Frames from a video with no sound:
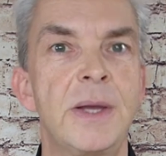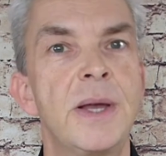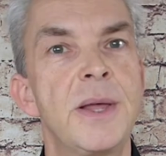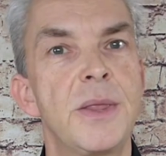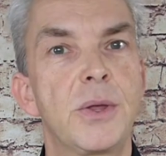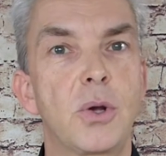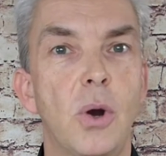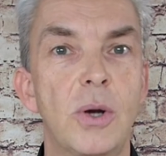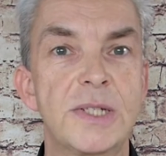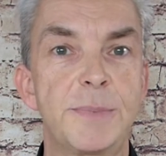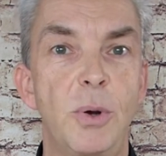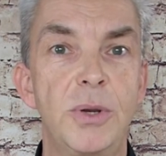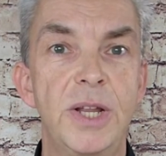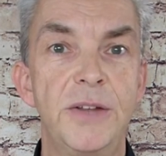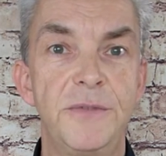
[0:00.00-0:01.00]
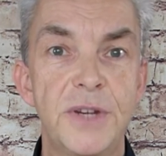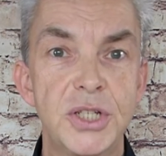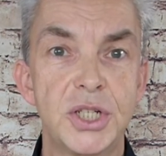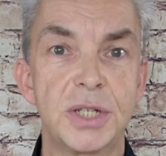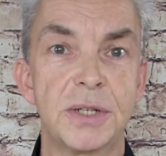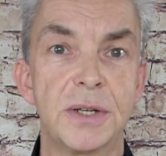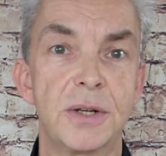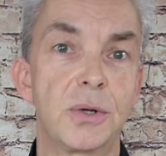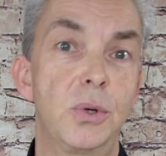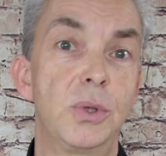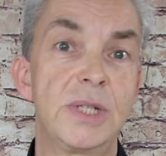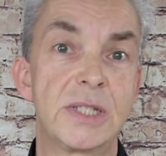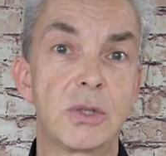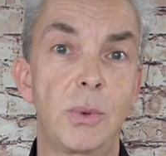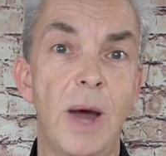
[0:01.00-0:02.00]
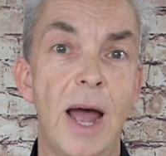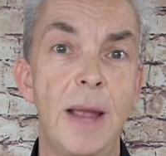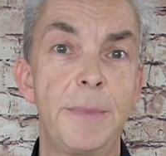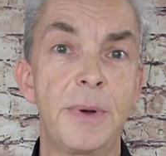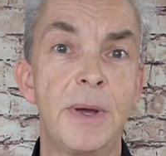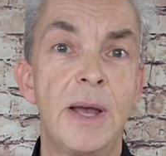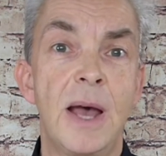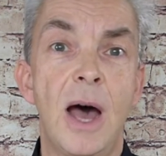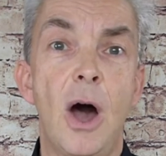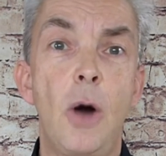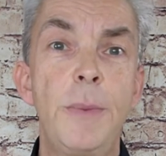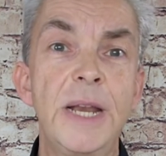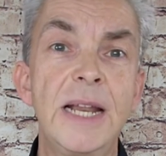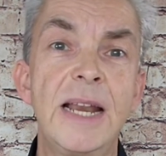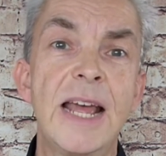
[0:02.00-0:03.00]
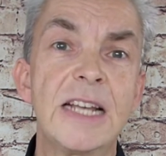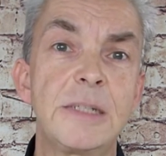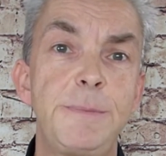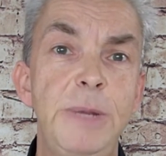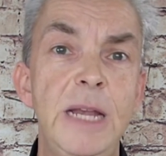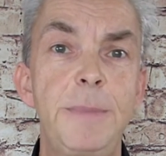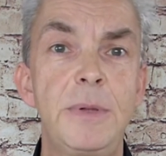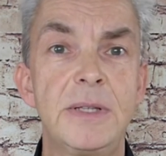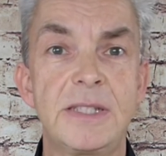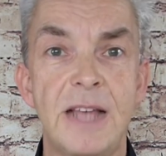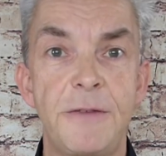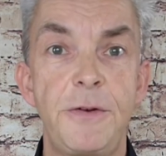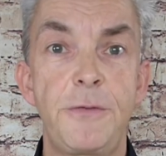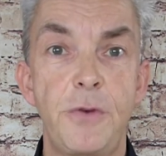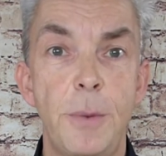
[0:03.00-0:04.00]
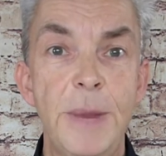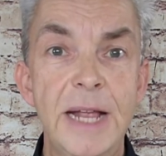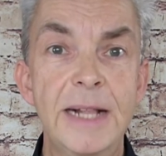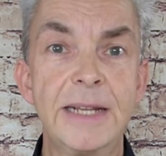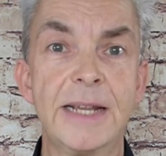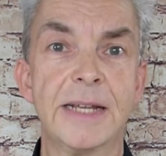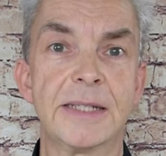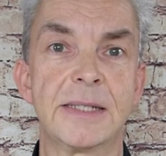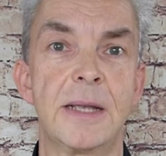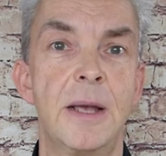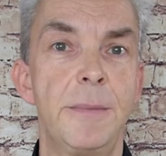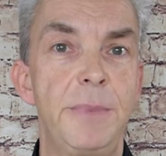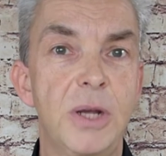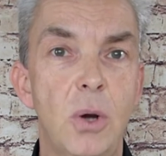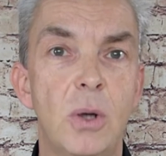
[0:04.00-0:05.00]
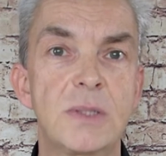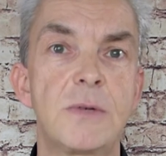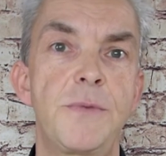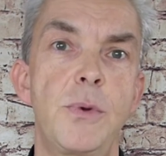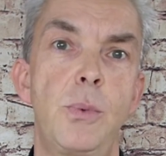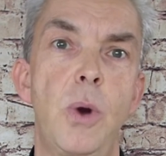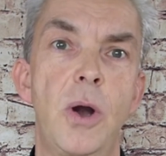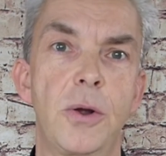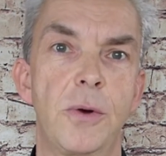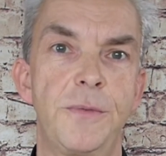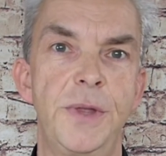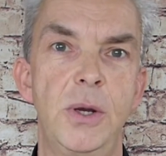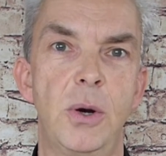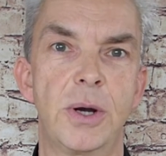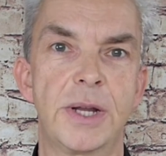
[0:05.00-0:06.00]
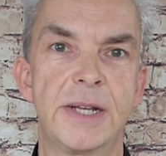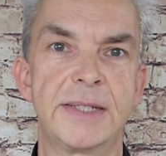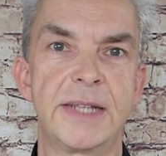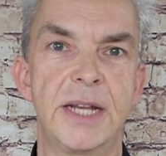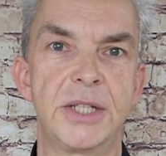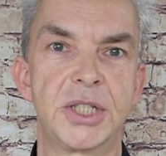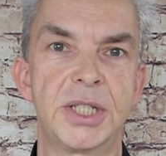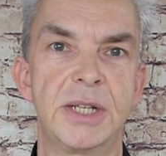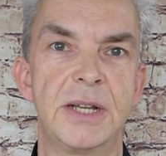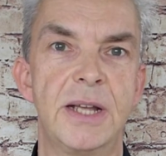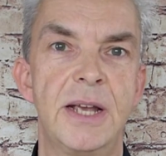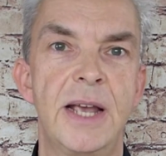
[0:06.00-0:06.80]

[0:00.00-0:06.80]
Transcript: The corresponding vision could describe how many less people suffer from illness because of the work of the organization